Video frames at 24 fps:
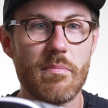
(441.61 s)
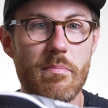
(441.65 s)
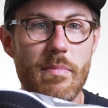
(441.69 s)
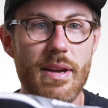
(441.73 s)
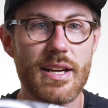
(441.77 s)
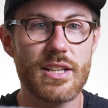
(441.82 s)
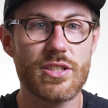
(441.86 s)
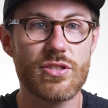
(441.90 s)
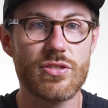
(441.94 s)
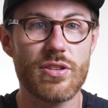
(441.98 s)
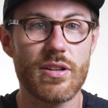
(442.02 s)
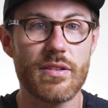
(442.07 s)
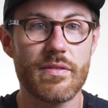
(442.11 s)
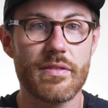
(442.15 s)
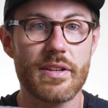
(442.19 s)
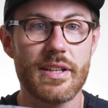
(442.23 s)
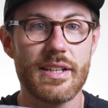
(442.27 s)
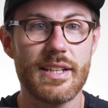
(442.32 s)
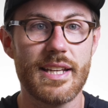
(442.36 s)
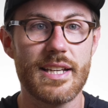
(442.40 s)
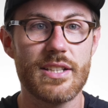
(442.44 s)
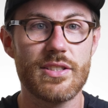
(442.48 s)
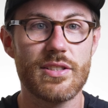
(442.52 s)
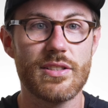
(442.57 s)
mixture of
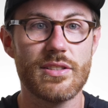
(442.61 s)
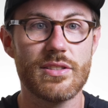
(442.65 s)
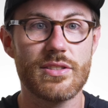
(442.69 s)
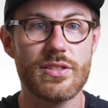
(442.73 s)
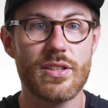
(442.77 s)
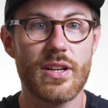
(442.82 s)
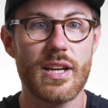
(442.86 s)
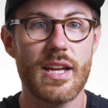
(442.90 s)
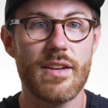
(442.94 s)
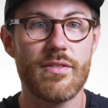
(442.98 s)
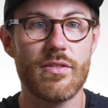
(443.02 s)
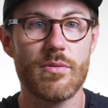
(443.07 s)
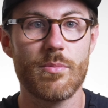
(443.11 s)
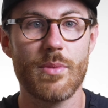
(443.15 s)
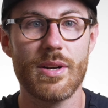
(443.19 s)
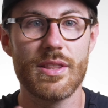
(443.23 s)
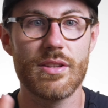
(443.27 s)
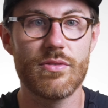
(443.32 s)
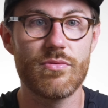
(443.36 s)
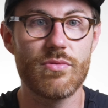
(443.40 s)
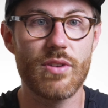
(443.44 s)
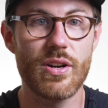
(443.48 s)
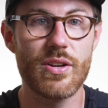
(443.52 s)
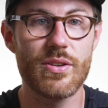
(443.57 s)
conditions. So even when
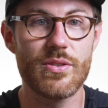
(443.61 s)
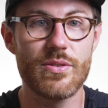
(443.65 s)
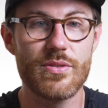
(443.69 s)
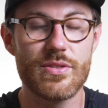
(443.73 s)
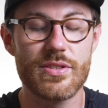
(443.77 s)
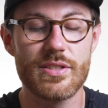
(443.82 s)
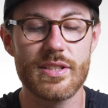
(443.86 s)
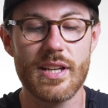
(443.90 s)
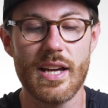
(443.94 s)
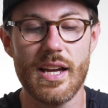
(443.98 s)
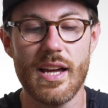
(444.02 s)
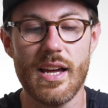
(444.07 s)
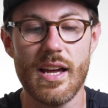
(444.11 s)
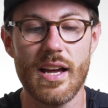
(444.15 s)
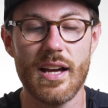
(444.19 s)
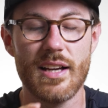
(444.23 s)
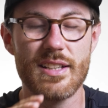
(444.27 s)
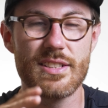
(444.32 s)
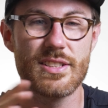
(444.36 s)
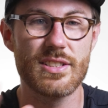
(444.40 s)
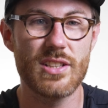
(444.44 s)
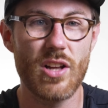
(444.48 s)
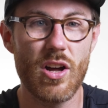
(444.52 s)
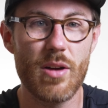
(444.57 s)
the roads
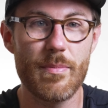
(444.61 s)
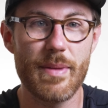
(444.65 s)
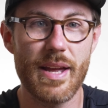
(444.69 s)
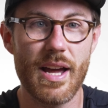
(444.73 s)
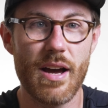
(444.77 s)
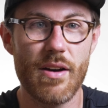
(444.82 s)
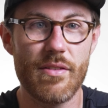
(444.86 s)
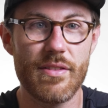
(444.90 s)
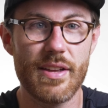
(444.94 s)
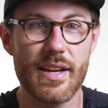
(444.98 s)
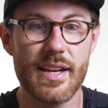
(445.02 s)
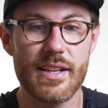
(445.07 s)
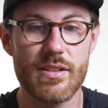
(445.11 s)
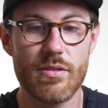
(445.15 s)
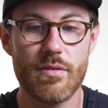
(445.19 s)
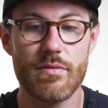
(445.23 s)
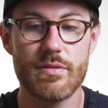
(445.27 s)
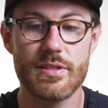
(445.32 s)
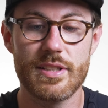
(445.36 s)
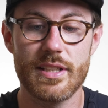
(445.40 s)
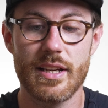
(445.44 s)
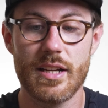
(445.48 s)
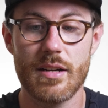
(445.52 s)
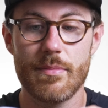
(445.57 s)
are slimy out there, you're
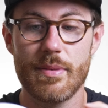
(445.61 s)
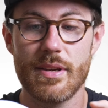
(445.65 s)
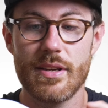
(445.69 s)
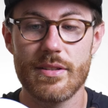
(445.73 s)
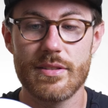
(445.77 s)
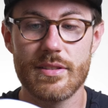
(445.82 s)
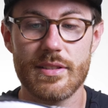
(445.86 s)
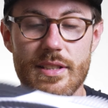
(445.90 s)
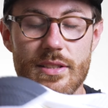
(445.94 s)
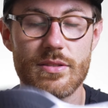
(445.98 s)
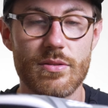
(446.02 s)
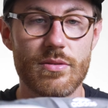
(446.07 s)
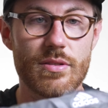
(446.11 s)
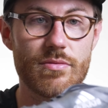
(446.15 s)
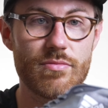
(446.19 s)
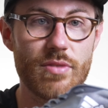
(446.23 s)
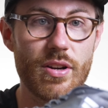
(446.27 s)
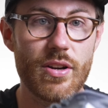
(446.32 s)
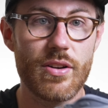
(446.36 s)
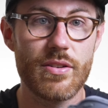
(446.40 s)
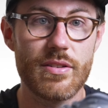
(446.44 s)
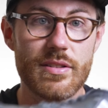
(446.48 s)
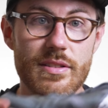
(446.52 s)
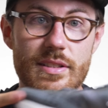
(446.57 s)
obviously going to be using this on the
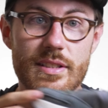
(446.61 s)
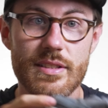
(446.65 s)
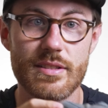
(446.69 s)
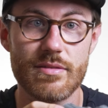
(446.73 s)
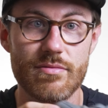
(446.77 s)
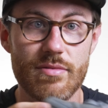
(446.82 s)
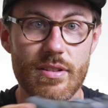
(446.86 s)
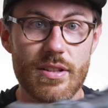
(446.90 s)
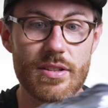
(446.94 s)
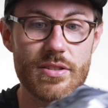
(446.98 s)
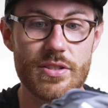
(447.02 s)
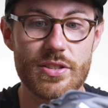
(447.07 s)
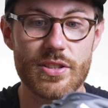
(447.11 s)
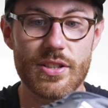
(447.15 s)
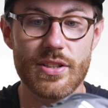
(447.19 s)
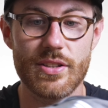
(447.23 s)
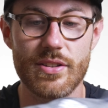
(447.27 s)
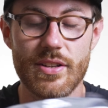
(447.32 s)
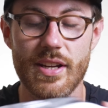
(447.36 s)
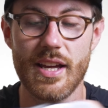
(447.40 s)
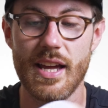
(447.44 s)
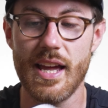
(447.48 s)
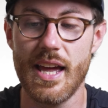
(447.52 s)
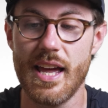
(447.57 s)
road as it's a road
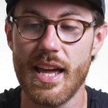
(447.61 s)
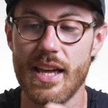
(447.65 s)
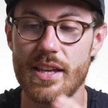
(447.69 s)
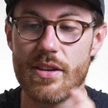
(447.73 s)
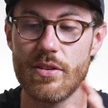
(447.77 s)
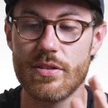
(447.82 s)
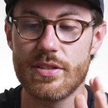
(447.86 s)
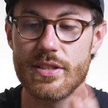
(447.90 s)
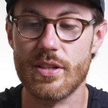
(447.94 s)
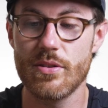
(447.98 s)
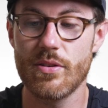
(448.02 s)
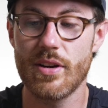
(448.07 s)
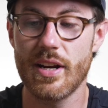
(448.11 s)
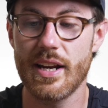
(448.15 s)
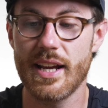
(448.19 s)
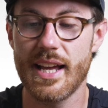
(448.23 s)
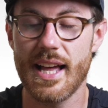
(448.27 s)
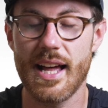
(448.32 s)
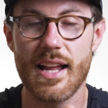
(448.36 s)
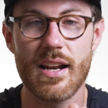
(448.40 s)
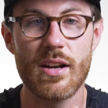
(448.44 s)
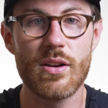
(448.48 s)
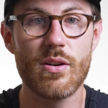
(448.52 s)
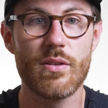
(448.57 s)
shoe, you're still going to
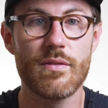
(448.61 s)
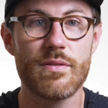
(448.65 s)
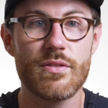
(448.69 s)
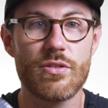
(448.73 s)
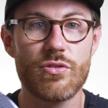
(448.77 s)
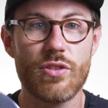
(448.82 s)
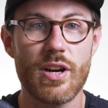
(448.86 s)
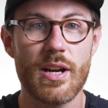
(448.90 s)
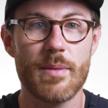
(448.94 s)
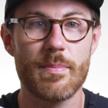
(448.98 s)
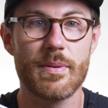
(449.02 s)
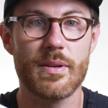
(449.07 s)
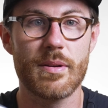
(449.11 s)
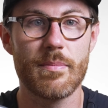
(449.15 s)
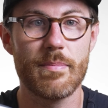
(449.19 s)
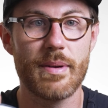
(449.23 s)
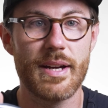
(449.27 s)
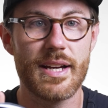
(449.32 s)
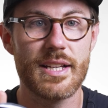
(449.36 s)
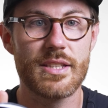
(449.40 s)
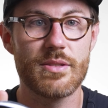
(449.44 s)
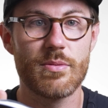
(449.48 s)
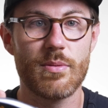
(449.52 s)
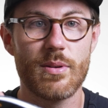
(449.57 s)
get a lot of grip
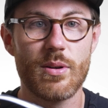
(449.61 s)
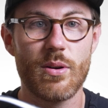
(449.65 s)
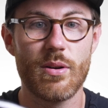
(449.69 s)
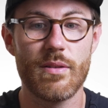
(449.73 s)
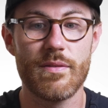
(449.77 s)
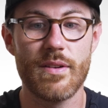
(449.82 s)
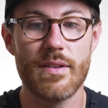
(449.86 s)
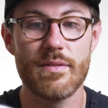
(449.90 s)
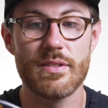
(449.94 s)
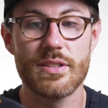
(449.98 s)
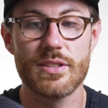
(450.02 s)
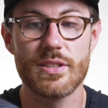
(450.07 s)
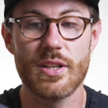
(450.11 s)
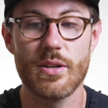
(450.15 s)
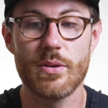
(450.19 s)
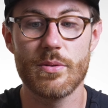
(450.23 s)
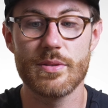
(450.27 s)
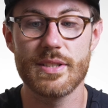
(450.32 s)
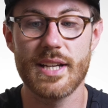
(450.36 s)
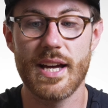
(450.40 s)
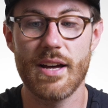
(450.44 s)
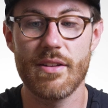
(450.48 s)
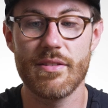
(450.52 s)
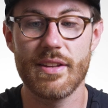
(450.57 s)
compared to a lot of other
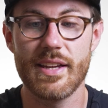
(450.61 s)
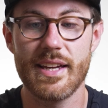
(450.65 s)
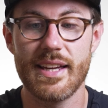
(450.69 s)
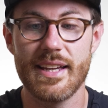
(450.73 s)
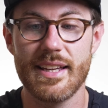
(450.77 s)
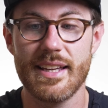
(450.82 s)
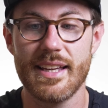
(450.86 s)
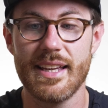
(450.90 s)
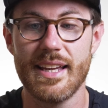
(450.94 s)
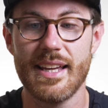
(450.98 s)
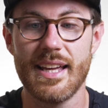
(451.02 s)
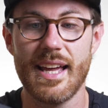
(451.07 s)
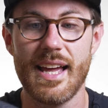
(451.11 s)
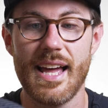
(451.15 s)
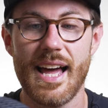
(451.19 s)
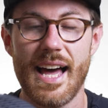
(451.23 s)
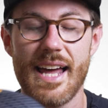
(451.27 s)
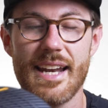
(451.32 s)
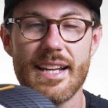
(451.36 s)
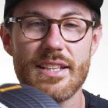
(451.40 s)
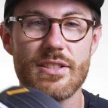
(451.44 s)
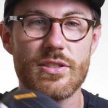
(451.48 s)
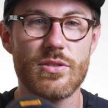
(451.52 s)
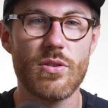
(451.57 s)
soles out there,
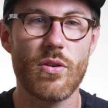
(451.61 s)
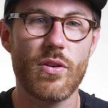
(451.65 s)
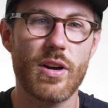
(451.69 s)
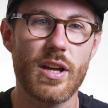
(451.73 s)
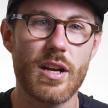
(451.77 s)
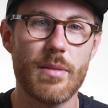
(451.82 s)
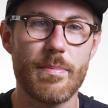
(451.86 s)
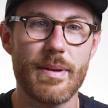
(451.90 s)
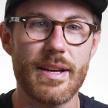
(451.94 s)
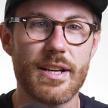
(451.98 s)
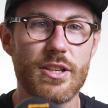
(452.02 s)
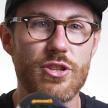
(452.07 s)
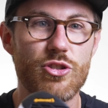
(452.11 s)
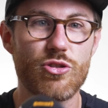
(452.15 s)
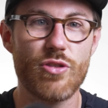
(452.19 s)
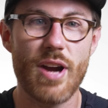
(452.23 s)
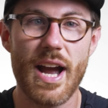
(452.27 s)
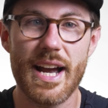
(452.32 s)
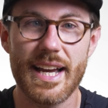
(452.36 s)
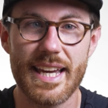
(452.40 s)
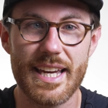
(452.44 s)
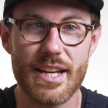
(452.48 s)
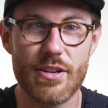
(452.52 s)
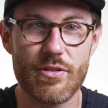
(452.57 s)
and it's not going to be a
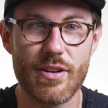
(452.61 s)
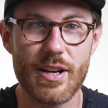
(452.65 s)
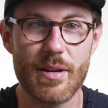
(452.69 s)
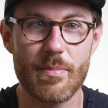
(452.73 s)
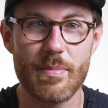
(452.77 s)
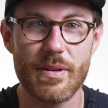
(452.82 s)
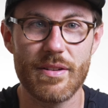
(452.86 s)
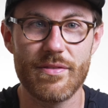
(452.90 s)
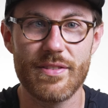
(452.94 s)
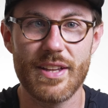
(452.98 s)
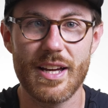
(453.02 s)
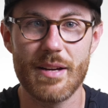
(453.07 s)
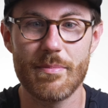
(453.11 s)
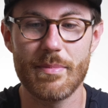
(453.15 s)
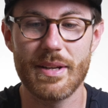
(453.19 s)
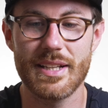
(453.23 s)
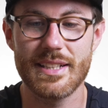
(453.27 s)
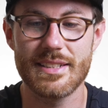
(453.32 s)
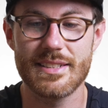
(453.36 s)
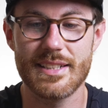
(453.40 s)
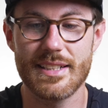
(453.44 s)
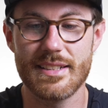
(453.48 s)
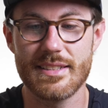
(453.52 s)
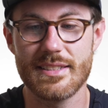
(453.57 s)
draggy grip, if that
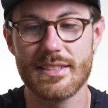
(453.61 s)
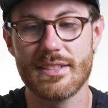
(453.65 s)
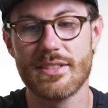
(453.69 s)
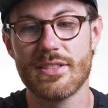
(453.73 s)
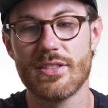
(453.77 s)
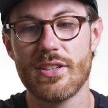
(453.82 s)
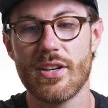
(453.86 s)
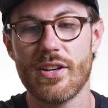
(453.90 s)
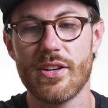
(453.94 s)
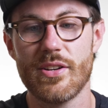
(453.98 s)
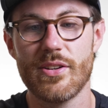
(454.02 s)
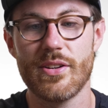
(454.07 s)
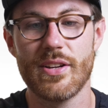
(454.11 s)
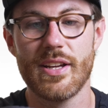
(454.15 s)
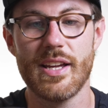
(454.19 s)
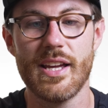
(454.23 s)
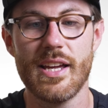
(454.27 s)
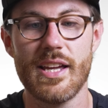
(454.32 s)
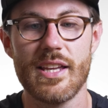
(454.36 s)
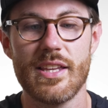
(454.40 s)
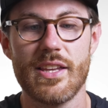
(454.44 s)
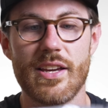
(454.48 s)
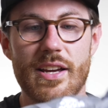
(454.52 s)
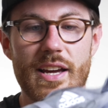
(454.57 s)
makes sense. So
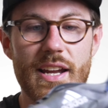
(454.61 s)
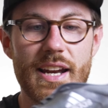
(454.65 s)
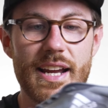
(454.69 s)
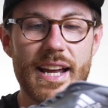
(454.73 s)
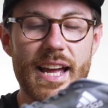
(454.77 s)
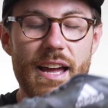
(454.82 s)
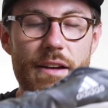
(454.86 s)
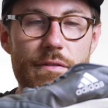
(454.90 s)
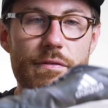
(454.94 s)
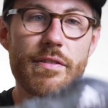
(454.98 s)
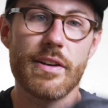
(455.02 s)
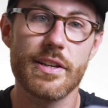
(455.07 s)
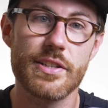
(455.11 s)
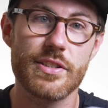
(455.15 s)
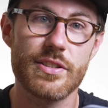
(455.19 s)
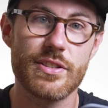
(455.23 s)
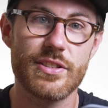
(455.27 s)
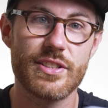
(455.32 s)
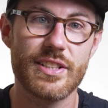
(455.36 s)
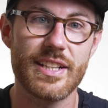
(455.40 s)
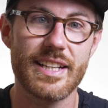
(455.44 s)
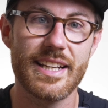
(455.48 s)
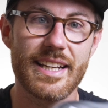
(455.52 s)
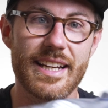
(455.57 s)
you're going to get
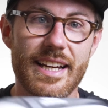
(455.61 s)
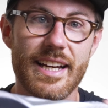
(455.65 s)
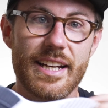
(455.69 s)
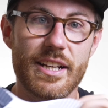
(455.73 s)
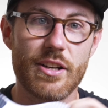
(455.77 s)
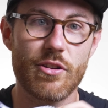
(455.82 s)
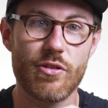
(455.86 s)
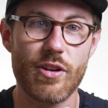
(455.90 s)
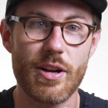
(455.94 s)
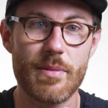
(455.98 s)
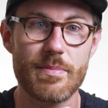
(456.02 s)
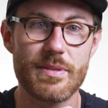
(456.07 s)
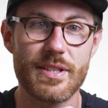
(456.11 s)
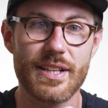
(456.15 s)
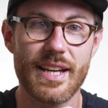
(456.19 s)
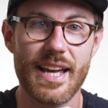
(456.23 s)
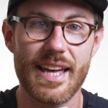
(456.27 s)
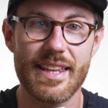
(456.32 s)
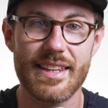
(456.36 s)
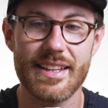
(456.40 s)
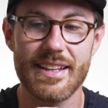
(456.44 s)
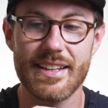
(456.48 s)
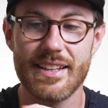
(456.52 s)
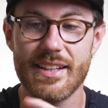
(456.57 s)
efficiency and grip
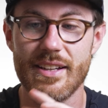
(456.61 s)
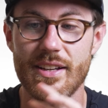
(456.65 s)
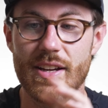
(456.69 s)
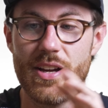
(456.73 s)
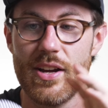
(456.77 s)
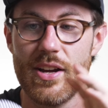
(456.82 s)
together,